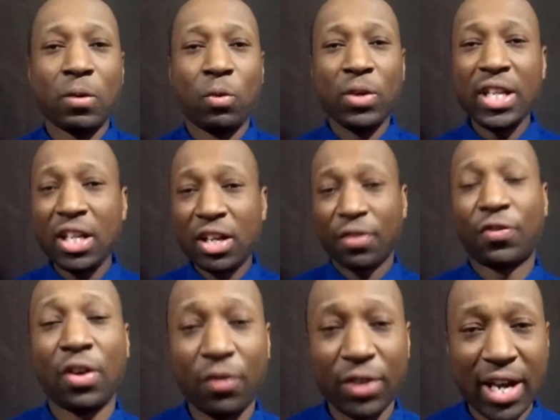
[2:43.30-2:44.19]
We need to
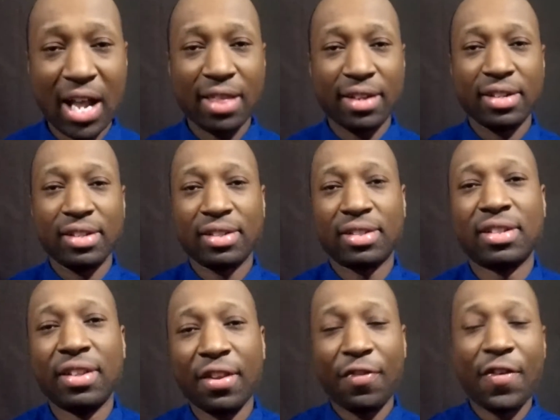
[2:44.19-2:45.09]
confront
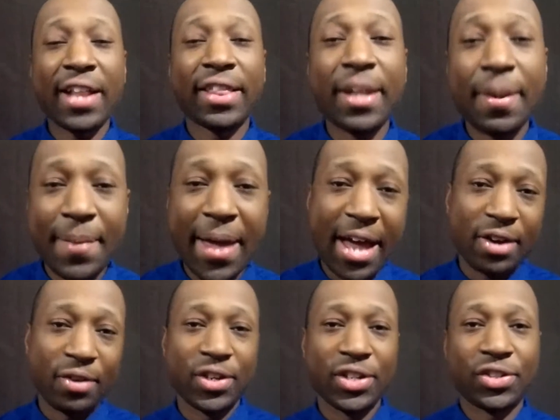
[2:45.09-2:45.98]
realities. The fact of the
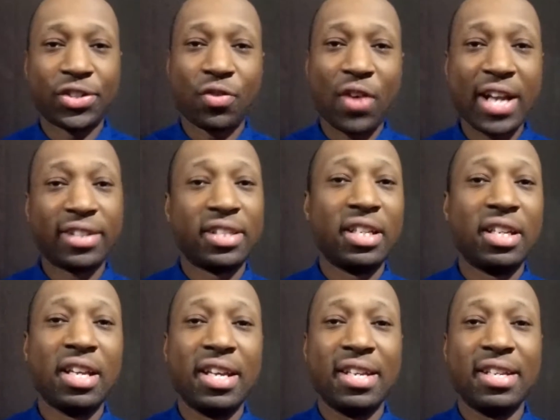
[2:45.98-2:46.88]
matter is,
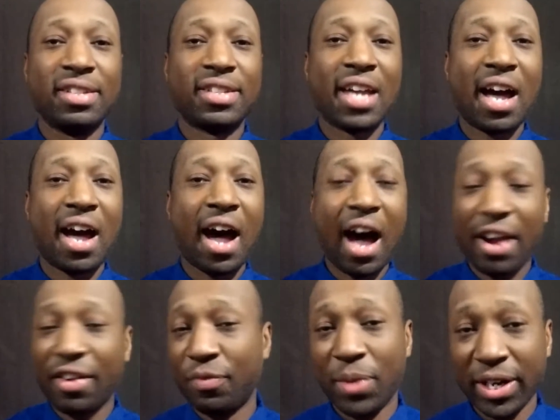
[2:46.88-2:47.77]
Scranton is
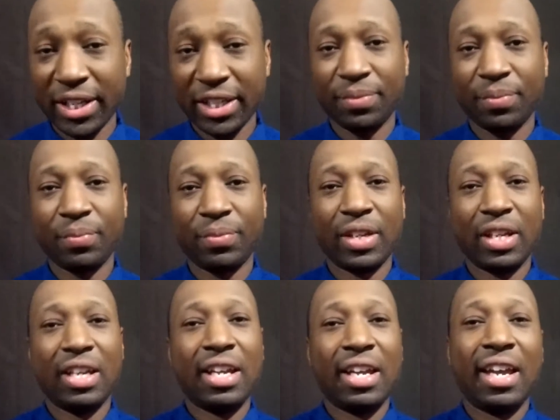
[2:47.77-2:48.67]
out of money,
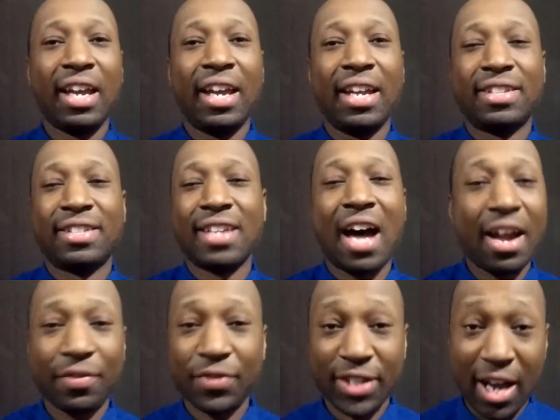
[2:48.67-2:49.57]
it's
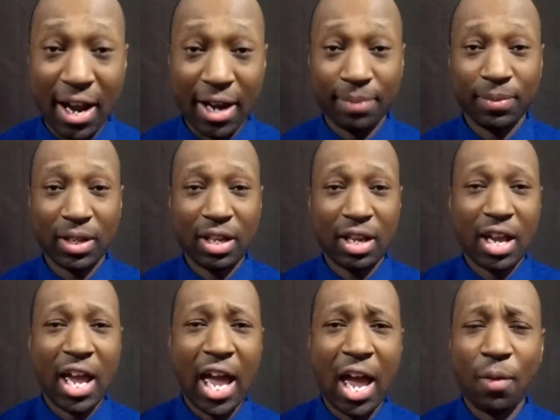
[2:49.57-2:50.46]
out of time,
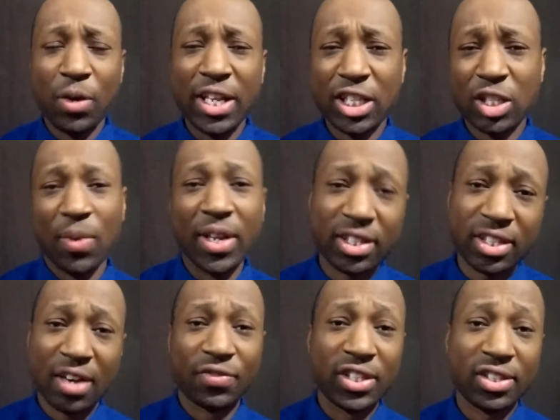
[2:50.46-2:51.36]
and we need to make
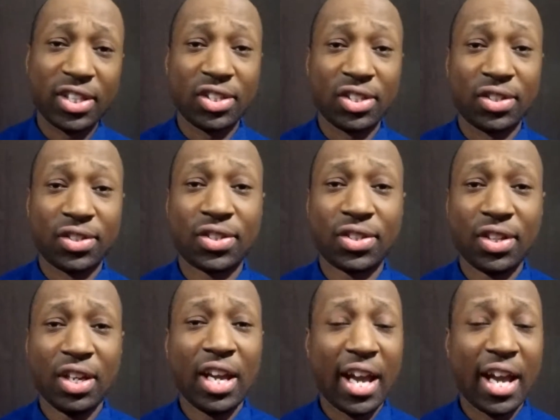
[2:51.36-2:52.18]
tough decisions.